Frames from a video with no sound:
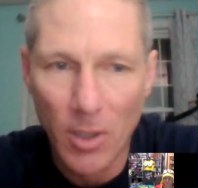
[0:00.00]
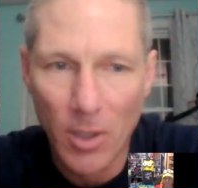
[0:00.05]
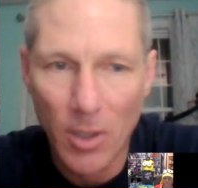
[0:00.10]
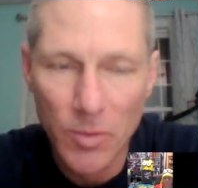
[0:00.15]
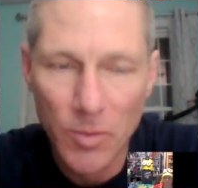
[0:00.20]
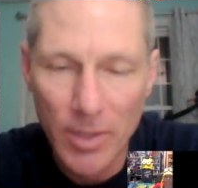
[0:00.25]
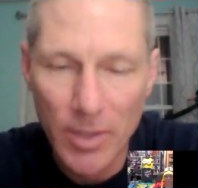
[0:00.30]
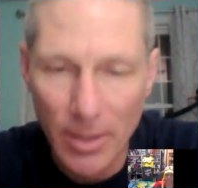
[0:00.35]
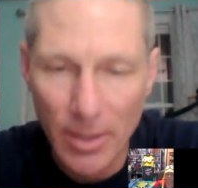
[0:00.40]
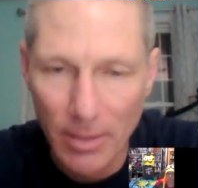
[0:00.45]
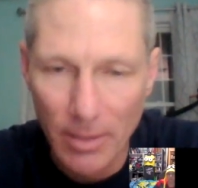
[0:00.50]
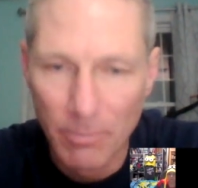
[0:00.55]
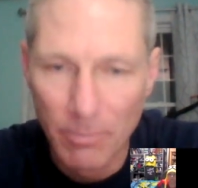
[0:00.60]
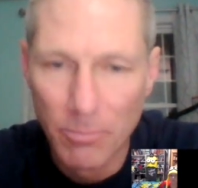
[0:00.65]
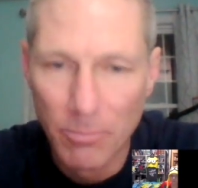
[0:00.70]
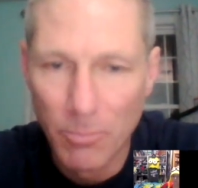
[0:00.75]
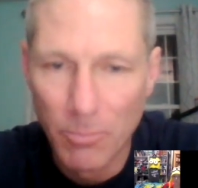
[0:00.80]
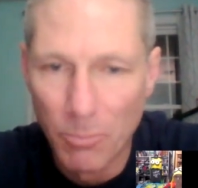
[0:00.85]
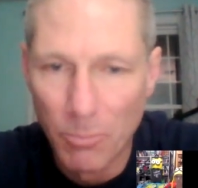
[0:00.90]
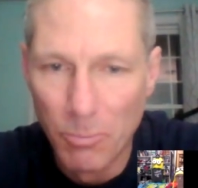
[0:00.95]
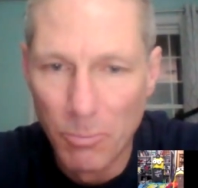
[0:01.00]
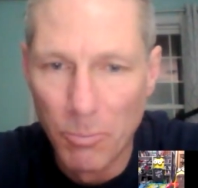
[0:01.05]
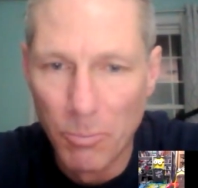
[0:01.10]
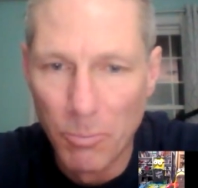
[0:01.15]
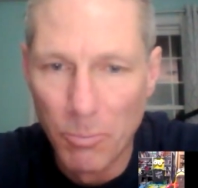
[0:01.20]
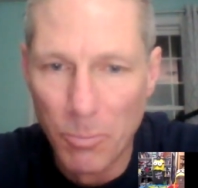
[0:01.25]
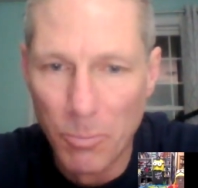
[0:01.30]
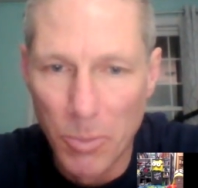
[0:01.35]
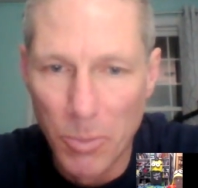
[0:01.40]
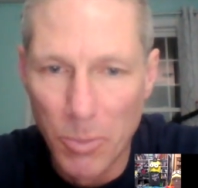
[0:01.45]
with the
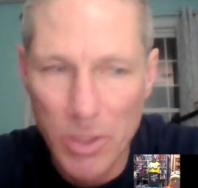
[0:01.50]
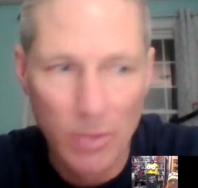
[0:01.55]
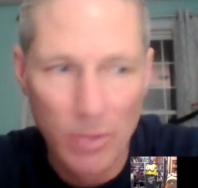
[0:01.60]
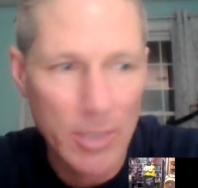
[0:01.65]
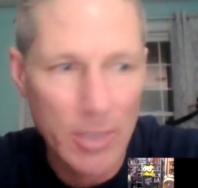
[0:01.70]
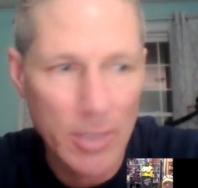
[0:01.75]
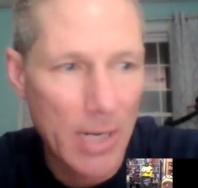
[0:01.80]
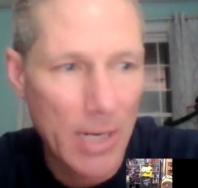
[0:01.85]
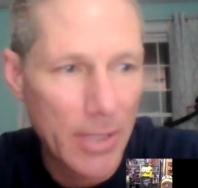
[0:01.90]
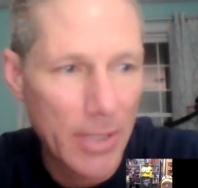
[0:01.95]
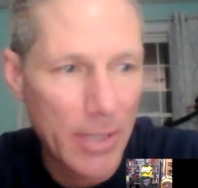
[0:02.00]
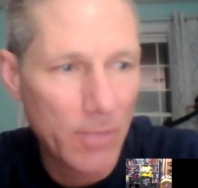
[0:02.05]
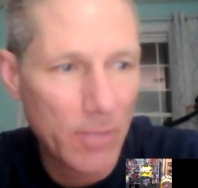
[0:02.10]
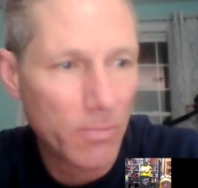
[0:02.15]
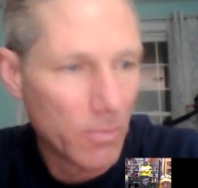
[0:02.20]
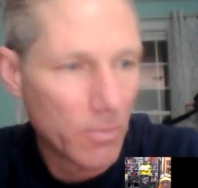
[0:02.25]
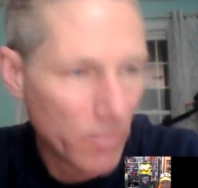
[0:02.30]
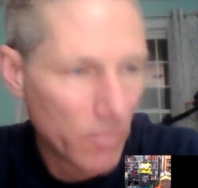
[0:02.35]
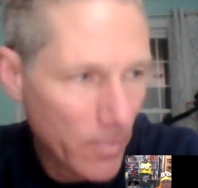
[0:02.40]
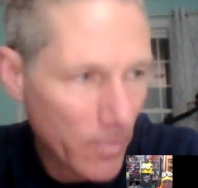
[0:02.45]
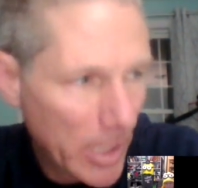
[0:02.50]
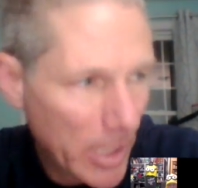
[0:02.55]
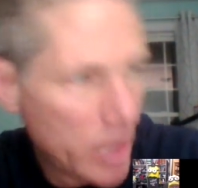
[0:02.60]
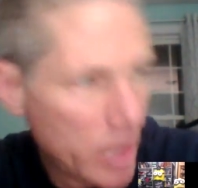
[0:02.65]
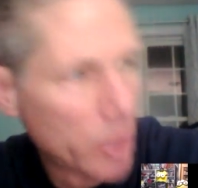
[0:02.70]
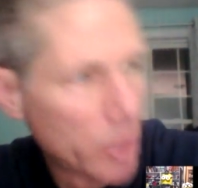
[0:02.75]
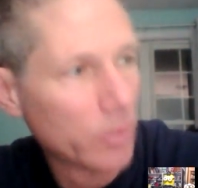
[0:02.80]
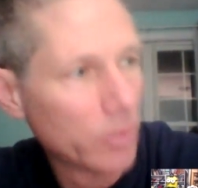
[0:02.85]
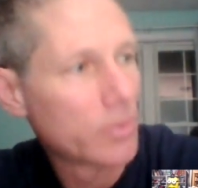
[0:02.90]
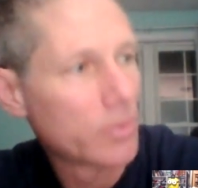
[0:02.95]
Bristol County
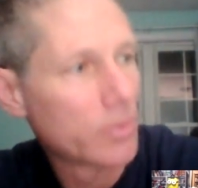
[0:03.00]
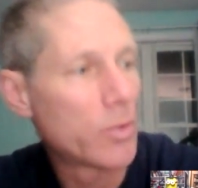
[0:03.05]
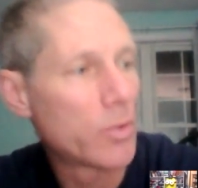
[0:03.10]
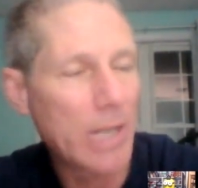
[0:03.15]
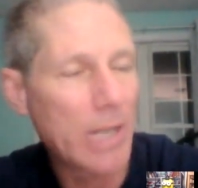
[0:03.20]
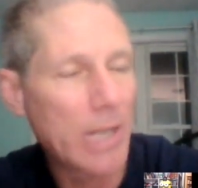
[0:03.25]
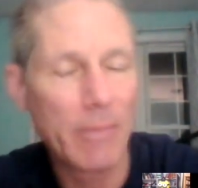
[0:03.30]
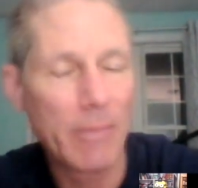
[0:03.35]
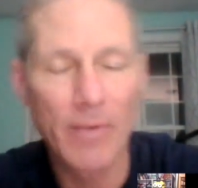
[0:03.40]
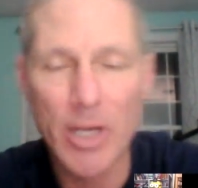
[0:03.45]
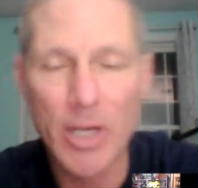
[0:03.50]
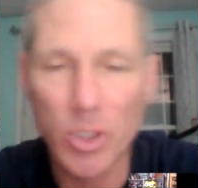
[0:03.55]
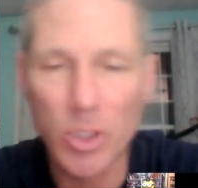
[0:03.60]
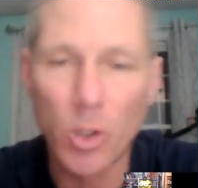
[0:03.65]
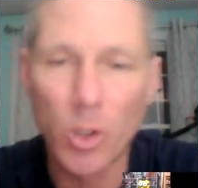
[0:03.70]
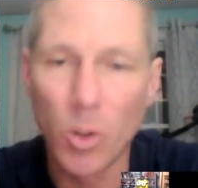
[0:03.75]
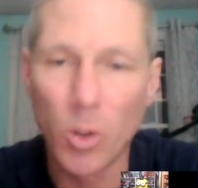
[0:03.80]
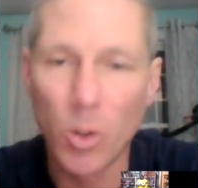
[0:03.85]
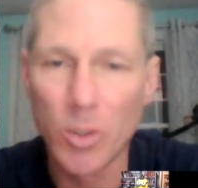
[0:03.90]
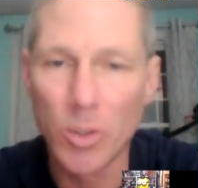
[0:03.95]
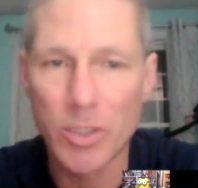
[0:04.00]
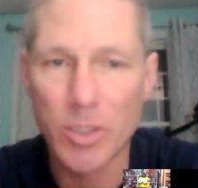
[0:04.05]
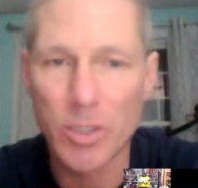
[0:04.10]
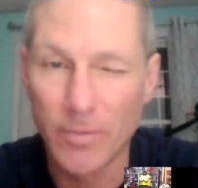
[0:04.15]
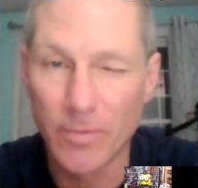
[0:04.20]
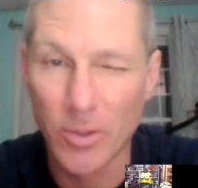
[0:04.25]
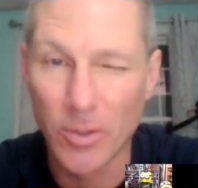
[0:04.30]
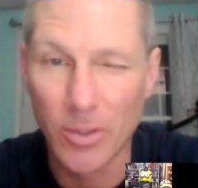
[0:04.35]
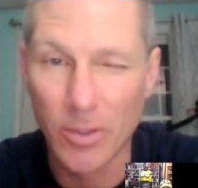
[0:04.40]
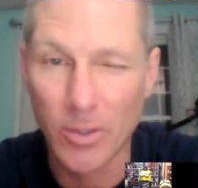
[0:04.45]
Regional Suicide Prevention Coalition
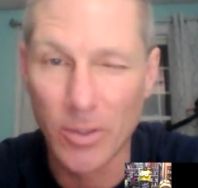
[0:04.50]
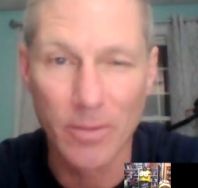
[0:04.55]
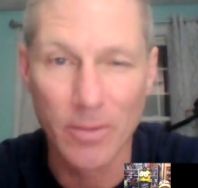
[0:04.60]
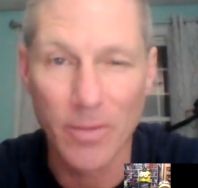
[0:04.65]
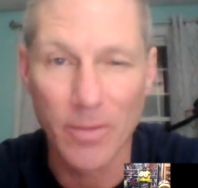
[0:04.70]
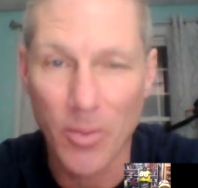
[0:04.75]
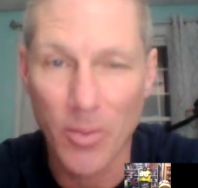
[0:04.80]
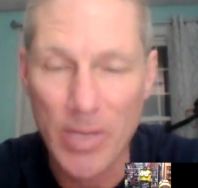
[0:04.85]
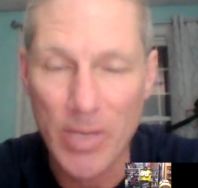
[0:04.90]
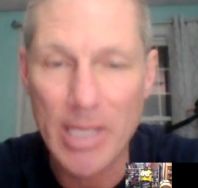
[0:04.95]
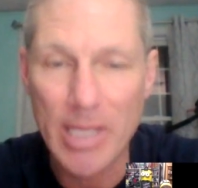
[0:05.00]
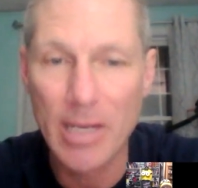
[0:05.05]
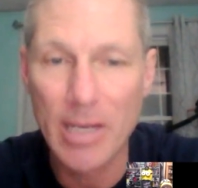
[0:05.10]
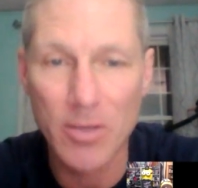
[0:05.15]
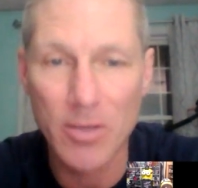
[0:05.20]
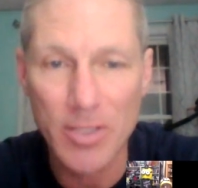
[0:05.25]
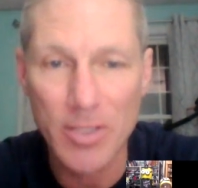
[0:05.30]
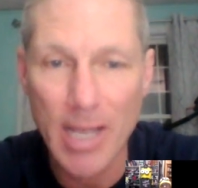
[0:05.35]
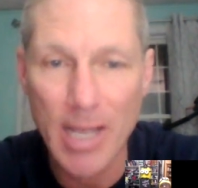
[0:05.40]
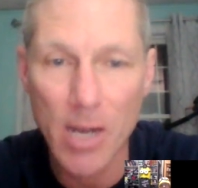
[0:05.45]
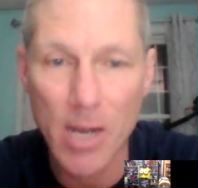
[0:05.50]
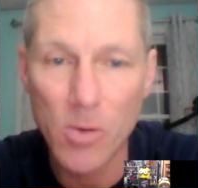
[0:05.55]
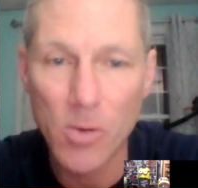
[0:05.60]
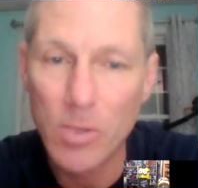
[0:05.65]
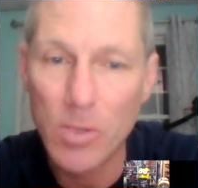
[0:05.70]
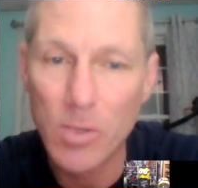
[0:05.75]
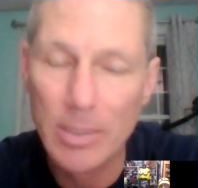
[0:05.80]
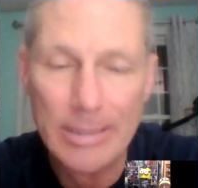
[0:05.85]
for 3 years now.